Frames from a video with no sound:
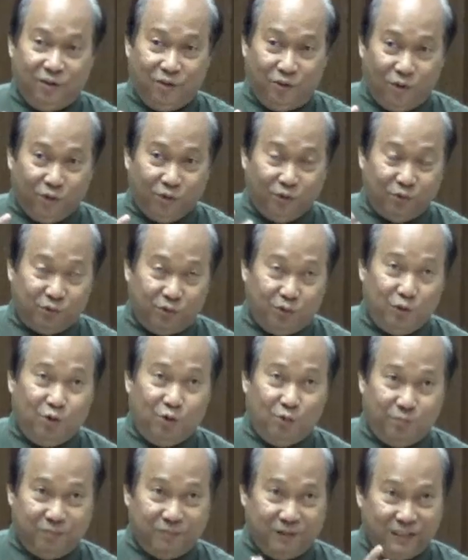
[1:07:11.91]
On
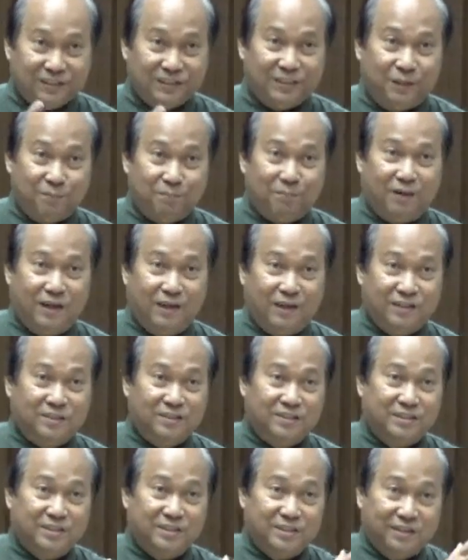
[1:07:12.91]
whom is the
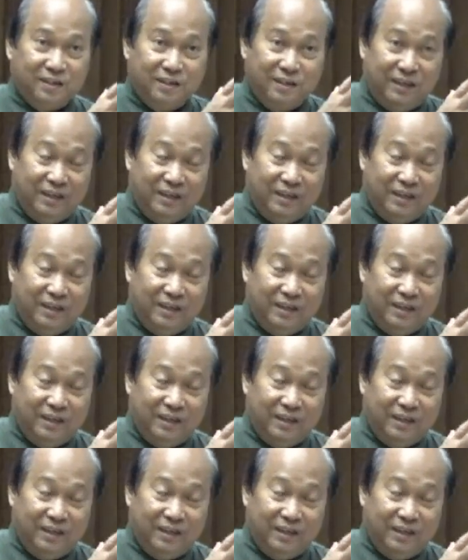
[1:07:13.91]
pledge